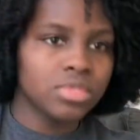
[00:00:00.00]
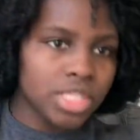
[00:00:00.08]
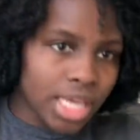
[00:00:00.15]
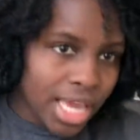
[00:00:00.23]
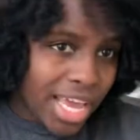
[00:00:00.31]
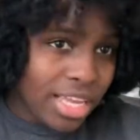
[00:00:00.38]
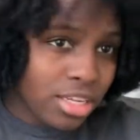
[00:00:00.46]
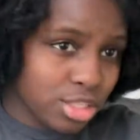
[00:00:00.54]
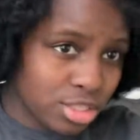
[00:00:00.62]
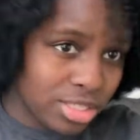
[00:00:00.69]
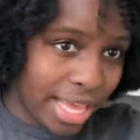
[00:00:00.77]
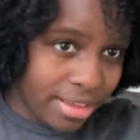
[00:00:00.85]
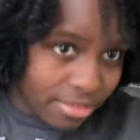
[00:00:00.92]
See, it
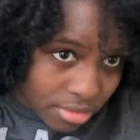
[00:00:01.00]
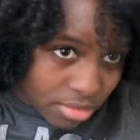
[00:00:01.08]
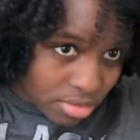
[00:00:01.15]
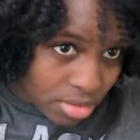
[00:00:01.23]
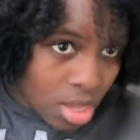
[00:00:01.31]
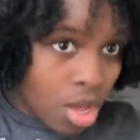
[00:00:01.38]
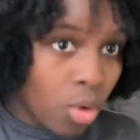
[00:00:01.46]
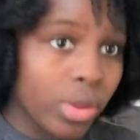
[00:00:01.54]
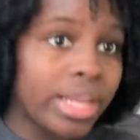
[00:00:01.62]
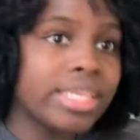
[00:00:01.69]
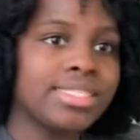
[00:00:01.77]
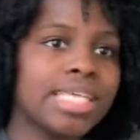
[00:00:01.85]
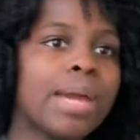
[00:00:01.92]
looks like when
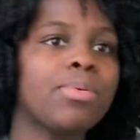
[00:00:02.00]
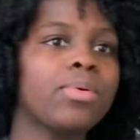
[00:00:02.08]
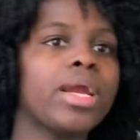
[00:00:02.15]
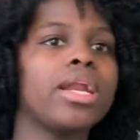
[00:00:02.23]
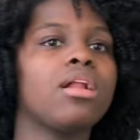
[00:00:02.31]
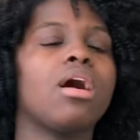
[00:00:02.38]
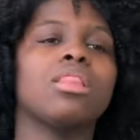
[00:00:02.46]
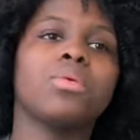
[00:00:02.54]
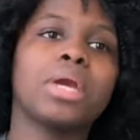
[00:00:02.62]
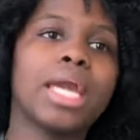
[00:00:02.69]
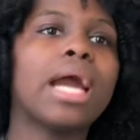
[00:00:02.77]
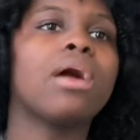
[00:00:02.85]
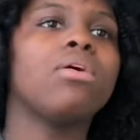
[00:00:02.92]
it's separated all the
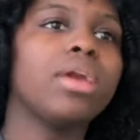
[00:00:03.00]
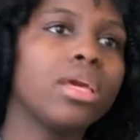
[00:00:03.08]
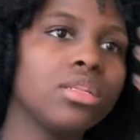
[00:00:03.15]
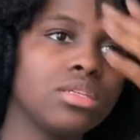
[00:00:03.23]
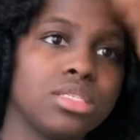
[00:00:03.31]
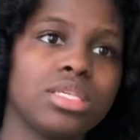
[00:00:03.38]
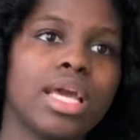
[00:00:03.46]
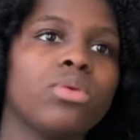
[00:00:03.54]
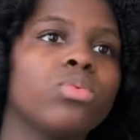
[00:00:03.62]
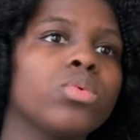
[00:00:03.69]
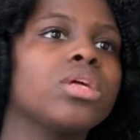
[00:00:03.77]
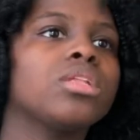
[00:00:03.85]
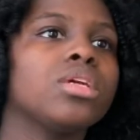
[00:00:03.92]
way out, it looks like
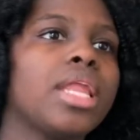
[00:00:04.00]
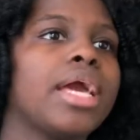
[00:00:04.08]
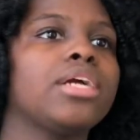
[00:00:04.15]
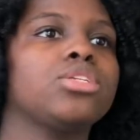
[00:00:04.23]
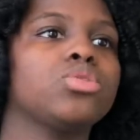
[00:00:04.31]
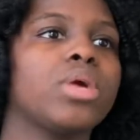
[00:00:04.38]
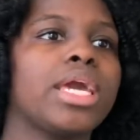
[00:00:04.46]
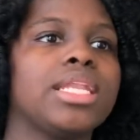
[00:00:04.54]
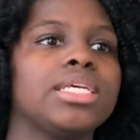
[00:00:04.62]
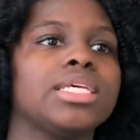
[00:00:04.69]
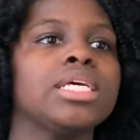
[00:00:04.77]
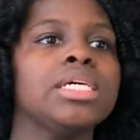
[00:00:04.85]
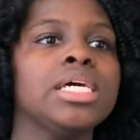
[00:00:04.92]
really natural. And
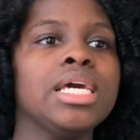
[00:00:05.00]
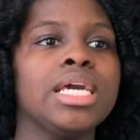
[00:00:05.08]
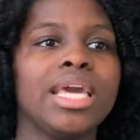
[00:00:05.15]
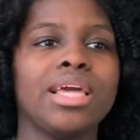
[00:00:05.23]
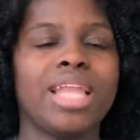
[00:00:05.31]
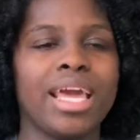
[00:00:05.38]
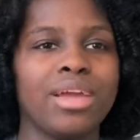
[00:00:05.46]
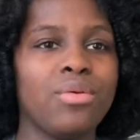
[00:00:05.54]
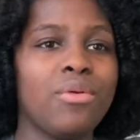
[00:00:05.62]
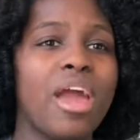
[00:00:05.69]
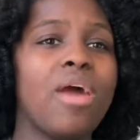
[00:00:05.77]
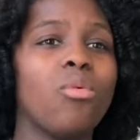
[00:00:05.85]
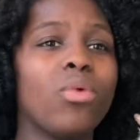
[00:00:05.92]
it like,
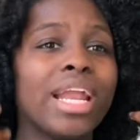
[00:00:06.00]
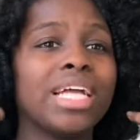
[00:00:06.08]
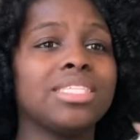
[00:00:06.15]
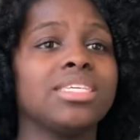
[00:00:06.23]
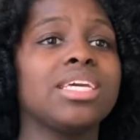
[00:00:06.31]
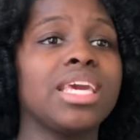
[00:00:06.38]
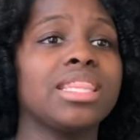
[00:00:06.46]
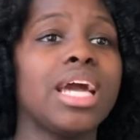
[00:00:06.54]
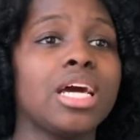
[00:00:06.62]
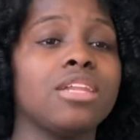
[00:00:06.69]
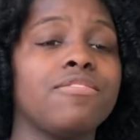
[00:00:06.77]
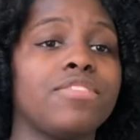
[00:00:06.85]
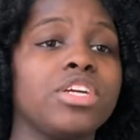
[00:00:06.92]
when I took it
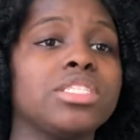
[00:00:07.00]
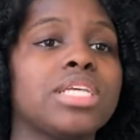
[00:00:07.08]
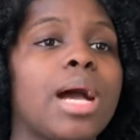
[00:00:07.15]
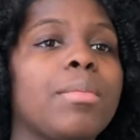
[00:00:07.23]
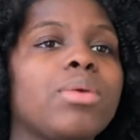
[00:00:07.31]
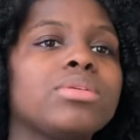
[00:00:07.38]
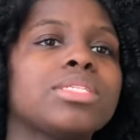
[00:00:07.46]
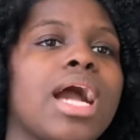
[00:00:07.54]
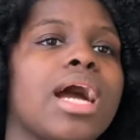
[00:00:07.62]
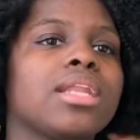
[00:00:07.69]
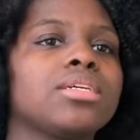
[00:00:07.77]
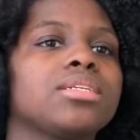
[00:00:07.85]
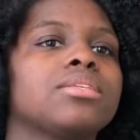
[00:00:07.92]
down the first time, it was
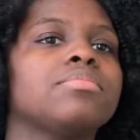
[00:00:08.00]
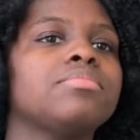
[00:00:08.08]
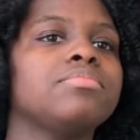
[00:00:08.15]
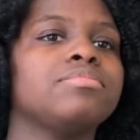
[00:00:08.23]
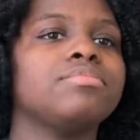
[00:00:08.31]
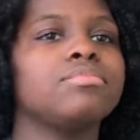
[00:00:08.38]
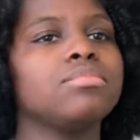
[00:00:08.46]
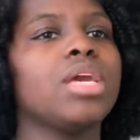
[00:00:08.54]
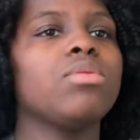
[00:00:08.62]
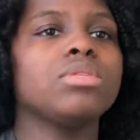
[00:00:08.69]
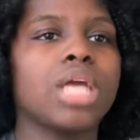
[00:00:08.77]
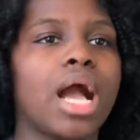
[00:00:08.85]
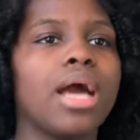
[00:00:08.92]
kind of
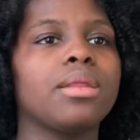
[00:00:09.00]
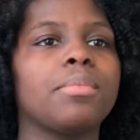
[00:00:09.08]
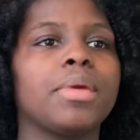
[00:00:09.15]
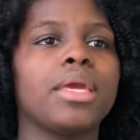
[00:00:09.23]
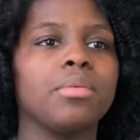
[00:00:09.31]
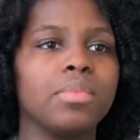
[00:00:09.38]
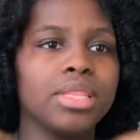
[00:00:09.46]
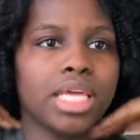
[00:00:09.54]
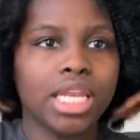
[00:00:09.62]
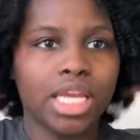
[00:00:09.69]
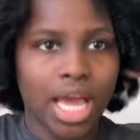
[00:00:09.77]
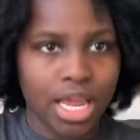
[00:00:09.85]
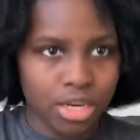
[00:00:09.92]
big, but then
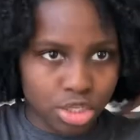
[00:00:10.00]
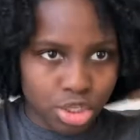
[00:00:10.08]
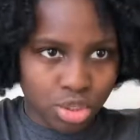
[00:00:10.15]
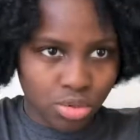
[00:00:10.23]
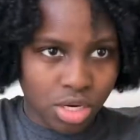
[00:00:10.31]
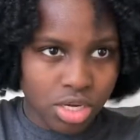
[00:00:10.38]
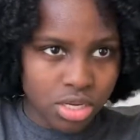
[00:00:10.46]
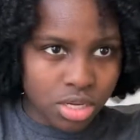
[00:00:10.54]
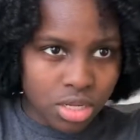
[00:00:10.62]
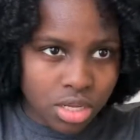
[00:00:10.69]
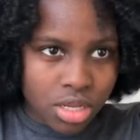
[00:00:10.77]
it kind of shrunk